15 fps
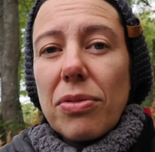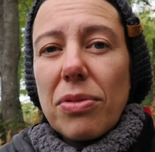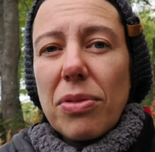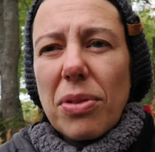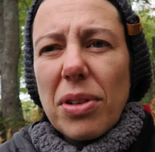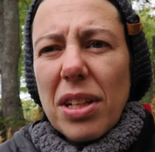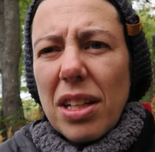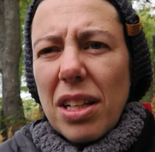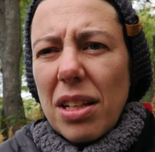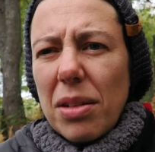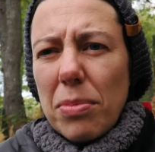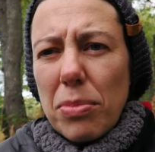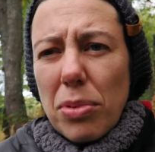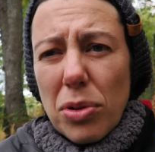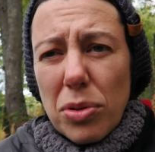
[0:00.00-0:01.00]
three
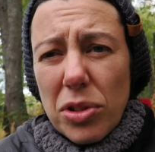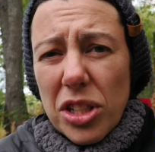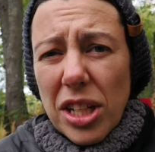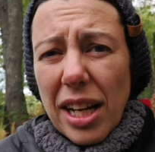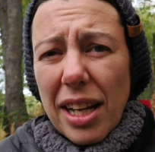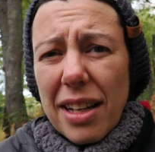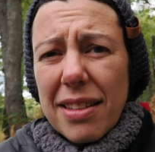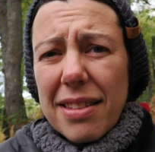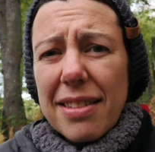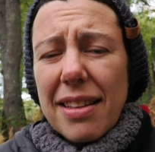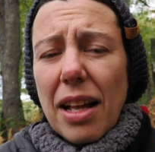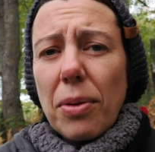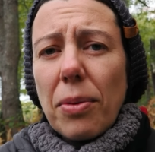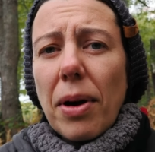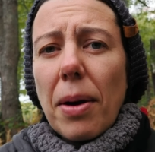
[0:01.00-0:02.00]
blue jays
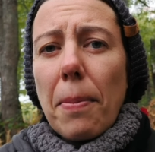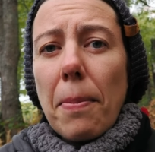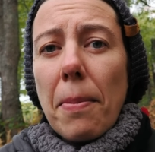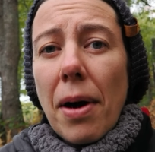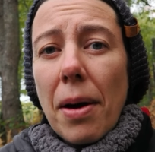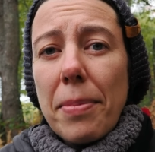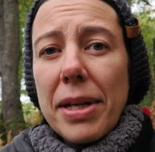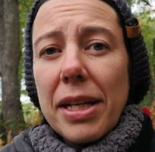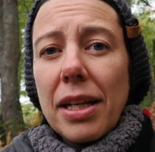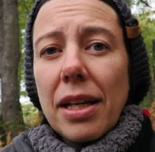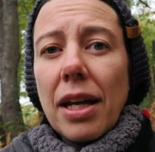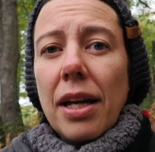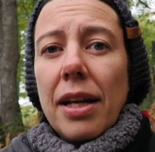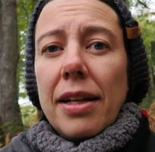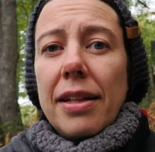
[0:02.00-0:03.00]
that were mobbing
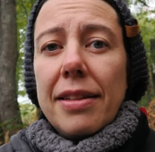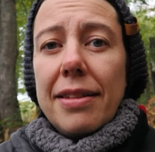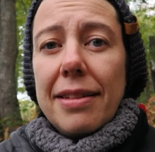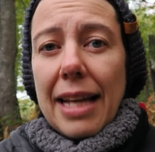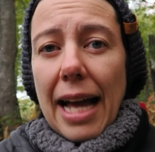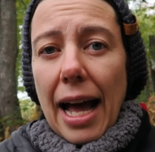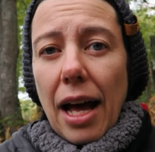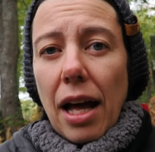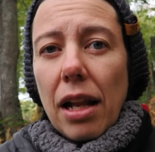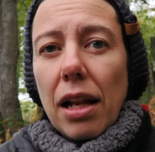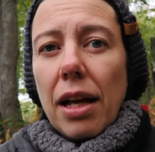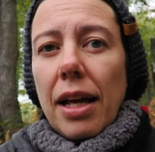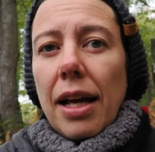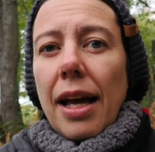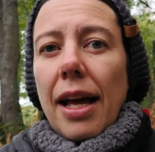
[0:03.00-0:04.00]
the owl,
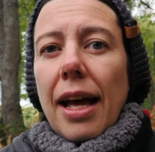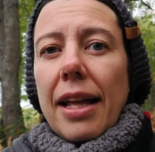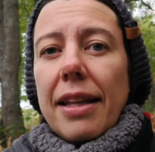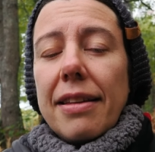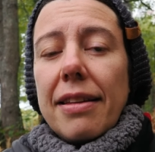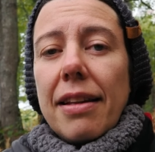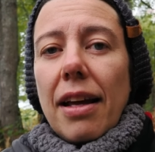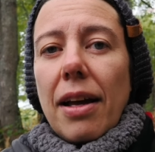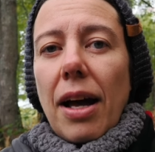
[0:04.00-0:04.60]
and